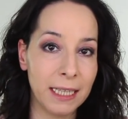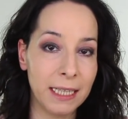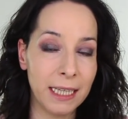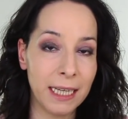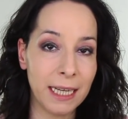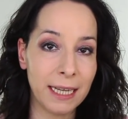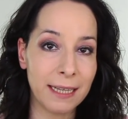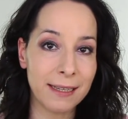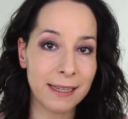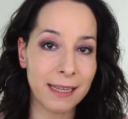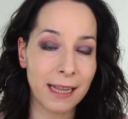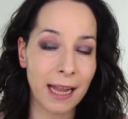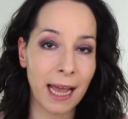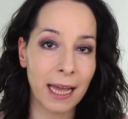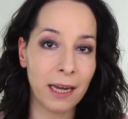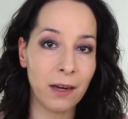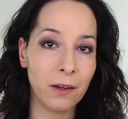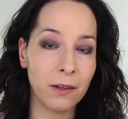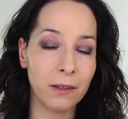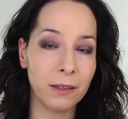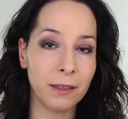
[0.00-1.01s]
NYX
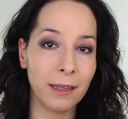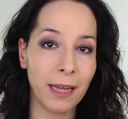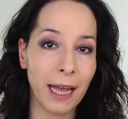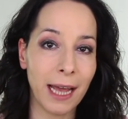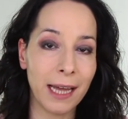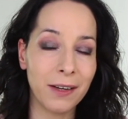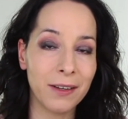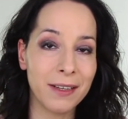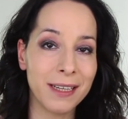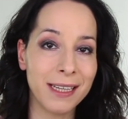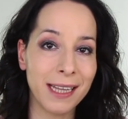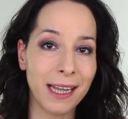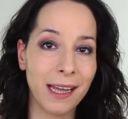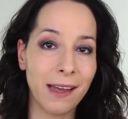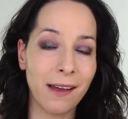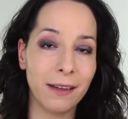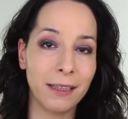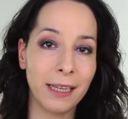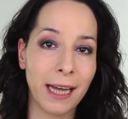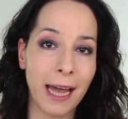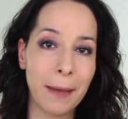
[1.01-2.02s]
Slide On Glide On
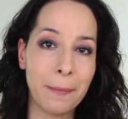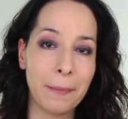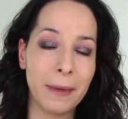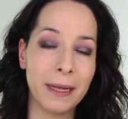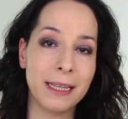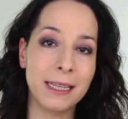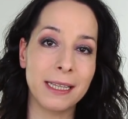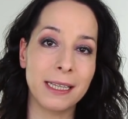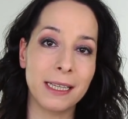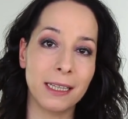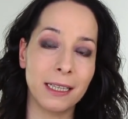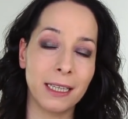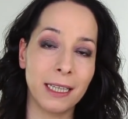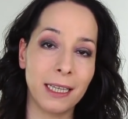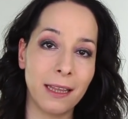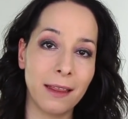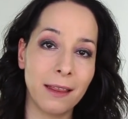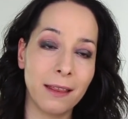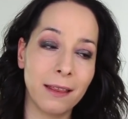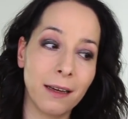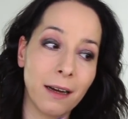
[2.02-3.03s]
Stay On Eye Pencil
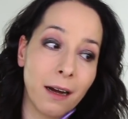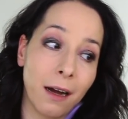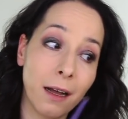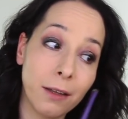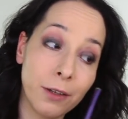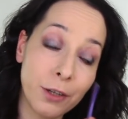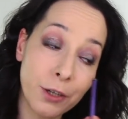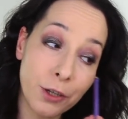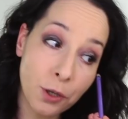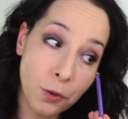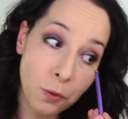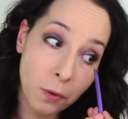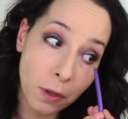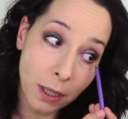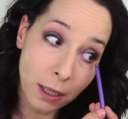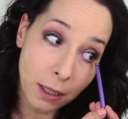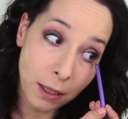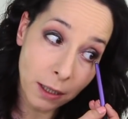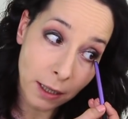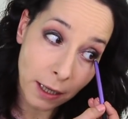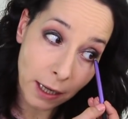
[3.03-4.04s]
in the color
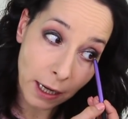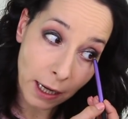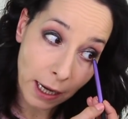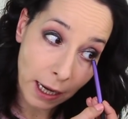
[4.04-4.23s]
Jewel,